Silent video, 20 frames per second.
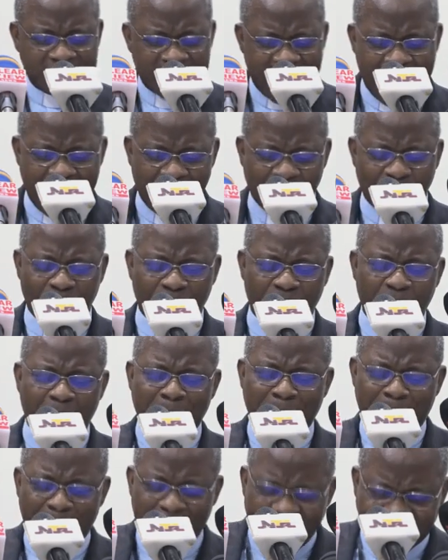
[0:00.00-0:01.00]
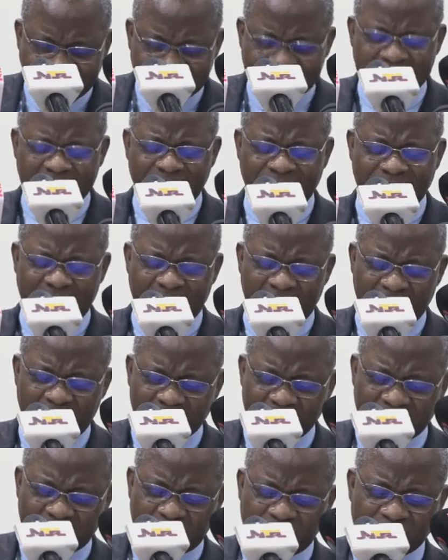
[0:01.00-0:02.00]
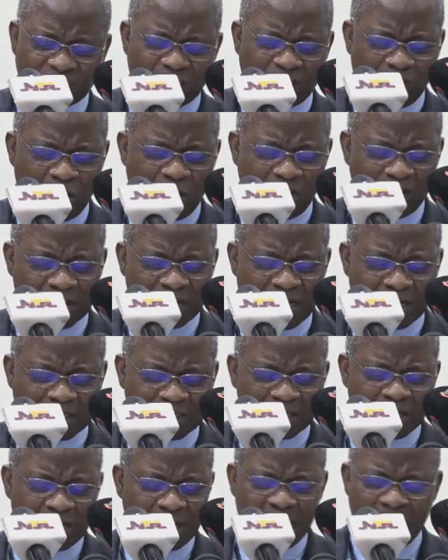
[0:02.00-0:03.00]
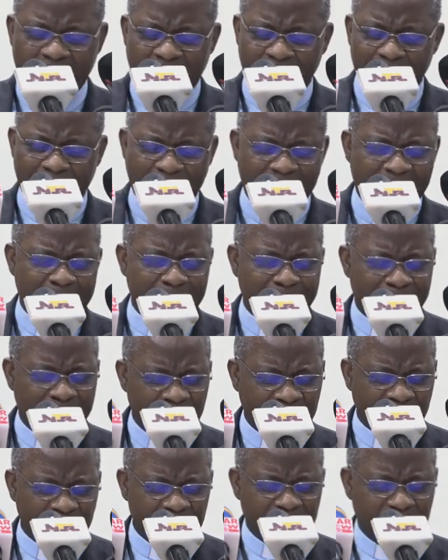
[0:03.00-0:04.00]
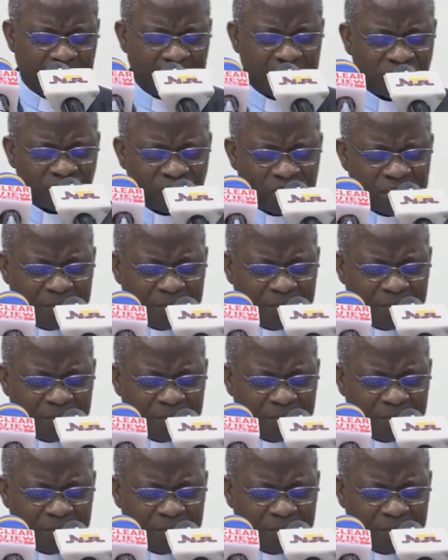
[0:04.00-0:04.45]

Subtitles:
down massively on the cost of governance by merging ministries,